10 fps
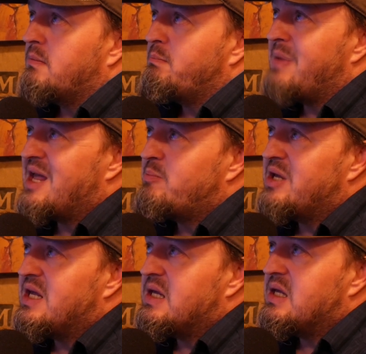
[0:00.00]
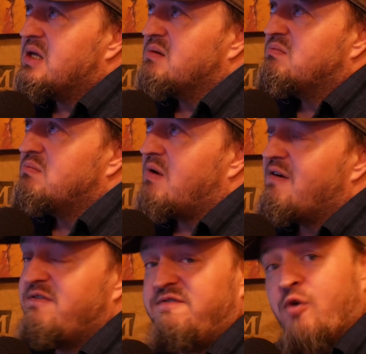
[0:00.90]
maybe
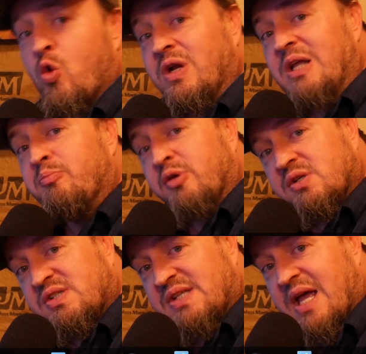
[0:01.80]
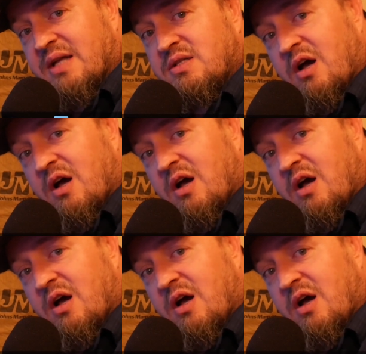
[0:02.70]
40%